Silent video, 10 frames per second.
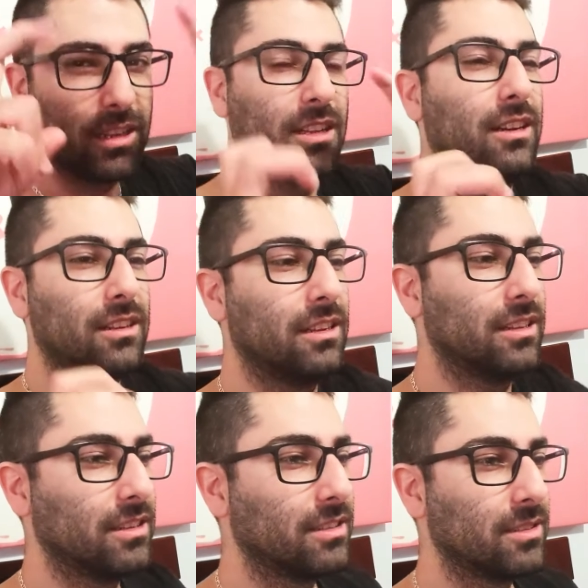
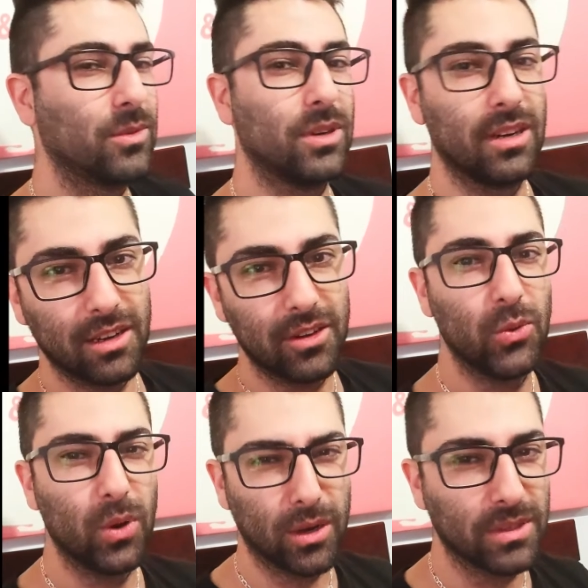Carlotti's, we're
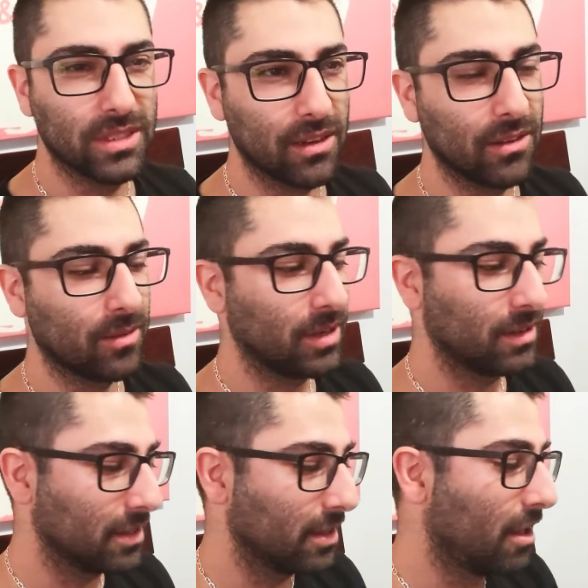New Ottawa South,
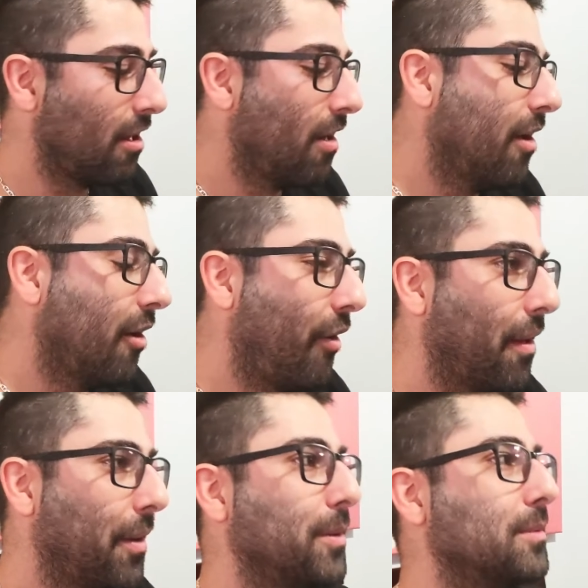apparently.
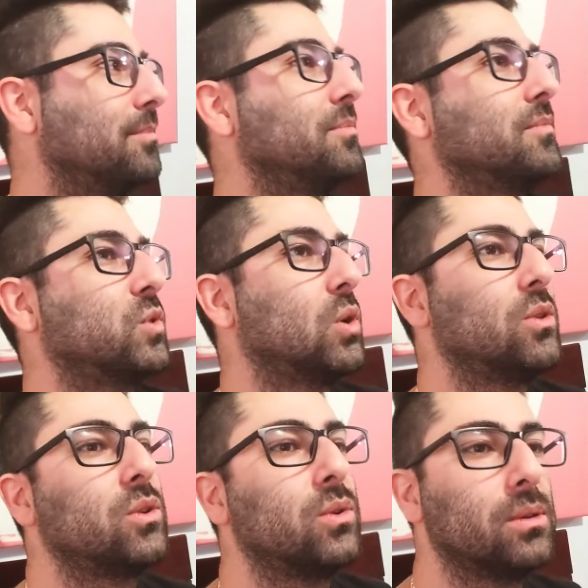So it
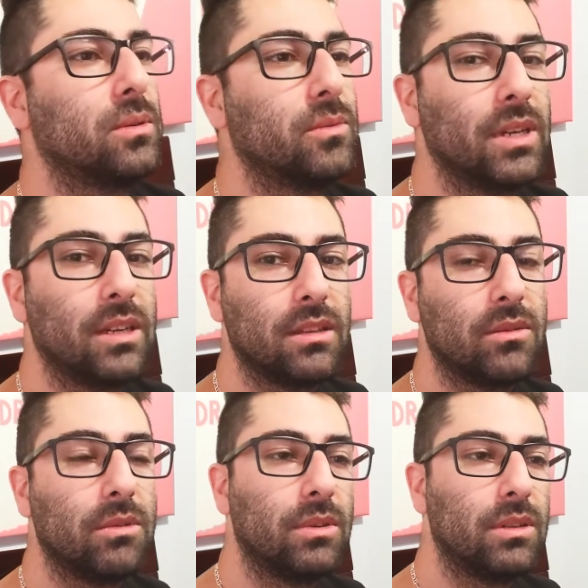was cool.
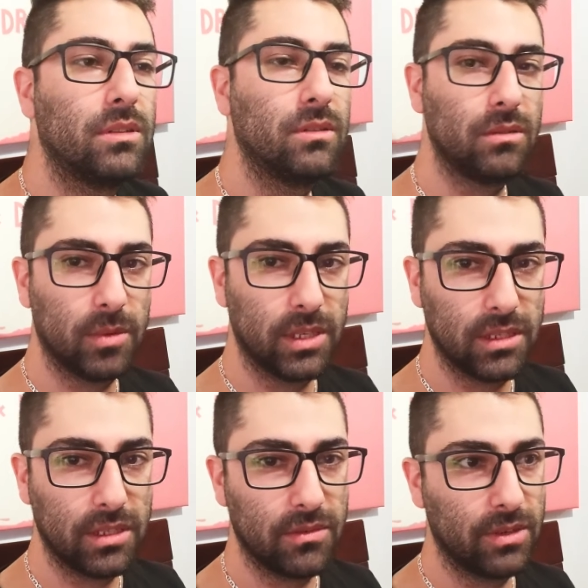We went to a bunch
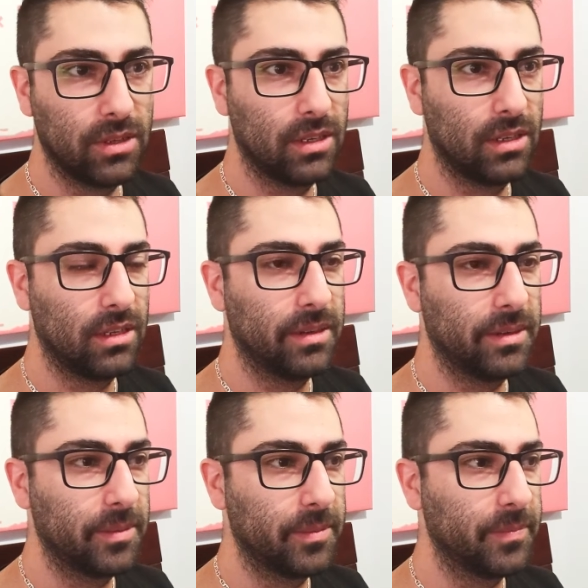of different
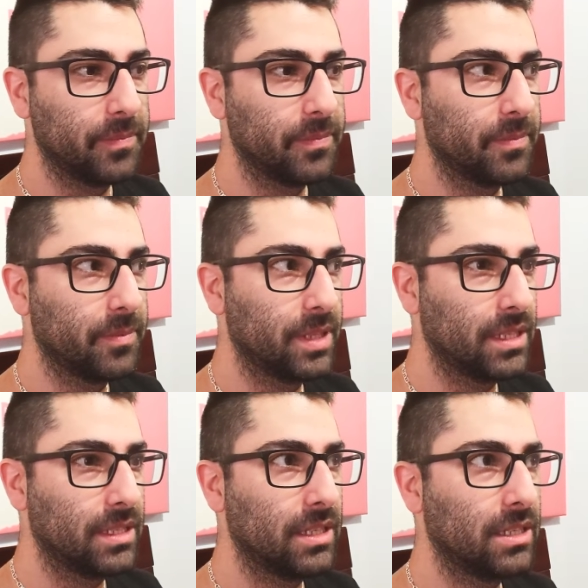
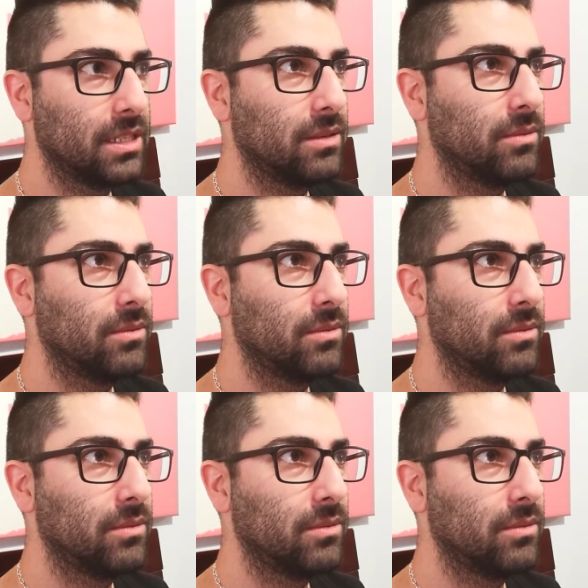places.